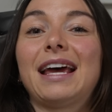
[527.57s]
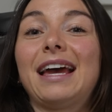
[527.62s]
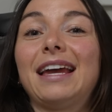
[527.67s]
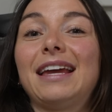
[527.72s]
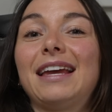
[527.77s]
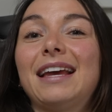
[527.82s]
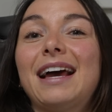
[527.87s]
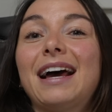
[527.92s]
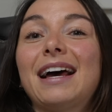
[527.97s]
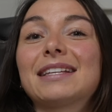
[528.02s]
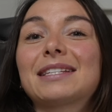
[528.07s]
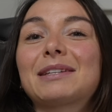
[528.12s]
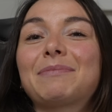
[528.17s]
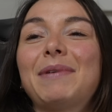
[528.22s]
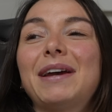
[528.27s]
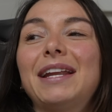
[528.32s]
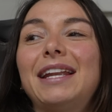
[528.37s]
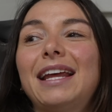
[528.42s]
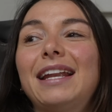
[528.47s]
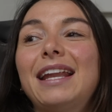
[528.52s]
I asked
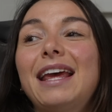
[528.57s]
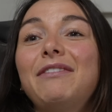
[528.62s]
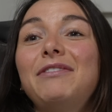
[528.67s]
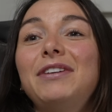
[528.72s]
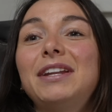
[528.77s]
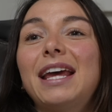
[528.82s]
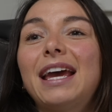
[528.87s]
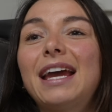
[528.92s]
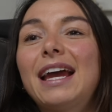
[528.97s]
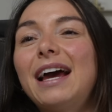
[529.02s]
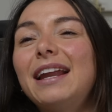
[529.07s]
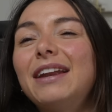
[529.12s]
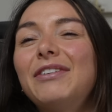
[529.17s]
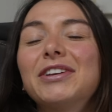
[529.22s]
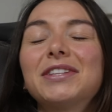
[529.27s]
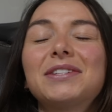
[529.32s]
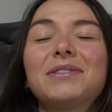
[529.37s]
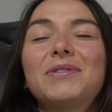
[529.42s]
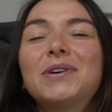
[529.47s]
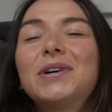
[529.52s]
my dad every day, I
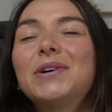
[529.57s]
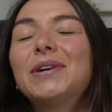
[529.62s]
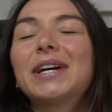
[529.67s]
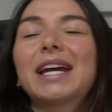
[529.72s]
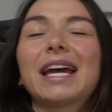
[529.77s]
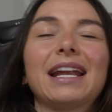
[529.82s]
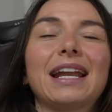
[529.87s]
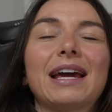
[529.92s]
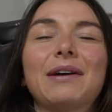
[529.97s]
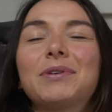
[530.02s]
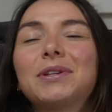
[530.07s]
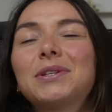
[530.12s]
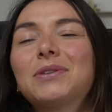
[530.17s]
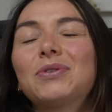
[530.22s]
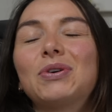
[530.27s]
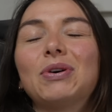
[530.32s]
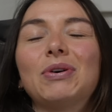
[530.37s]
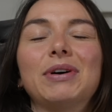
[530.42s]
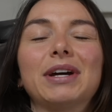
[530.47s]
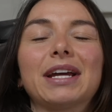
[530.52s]
want to go again, I want to
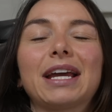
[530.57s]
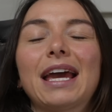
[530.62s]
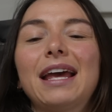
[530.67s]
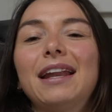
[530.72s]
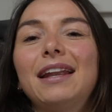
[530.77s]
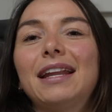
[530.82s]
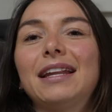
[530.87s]
go again.